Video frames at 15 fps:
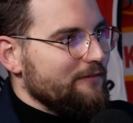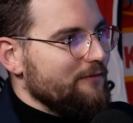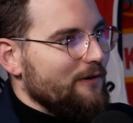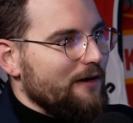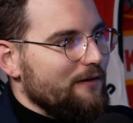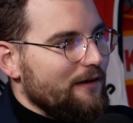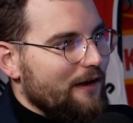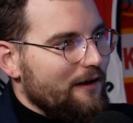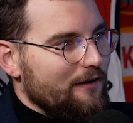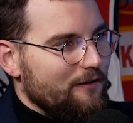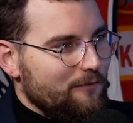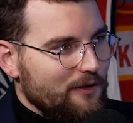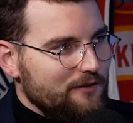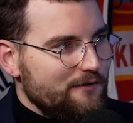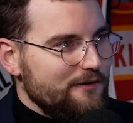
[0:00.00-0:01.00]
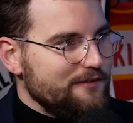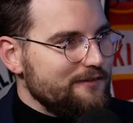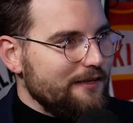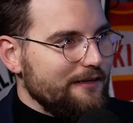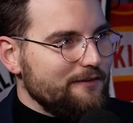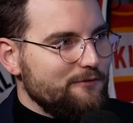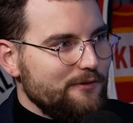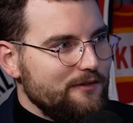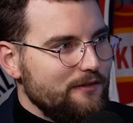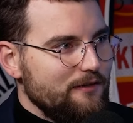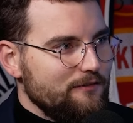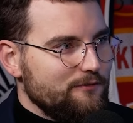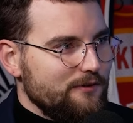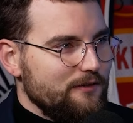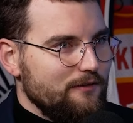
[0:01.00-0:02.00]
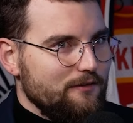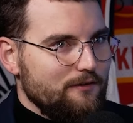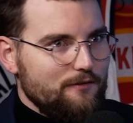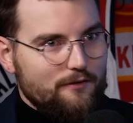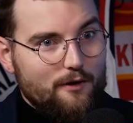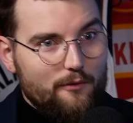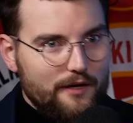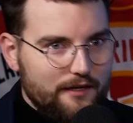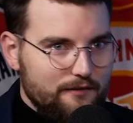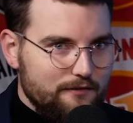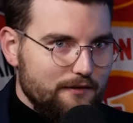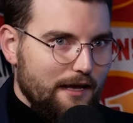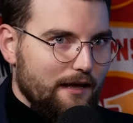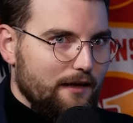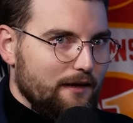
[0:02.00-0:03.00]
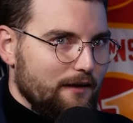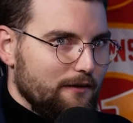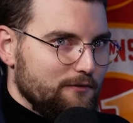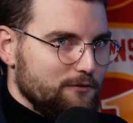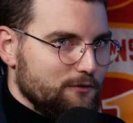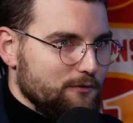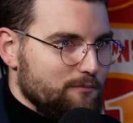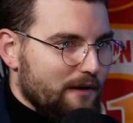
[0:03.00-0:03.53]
Whether it's like going to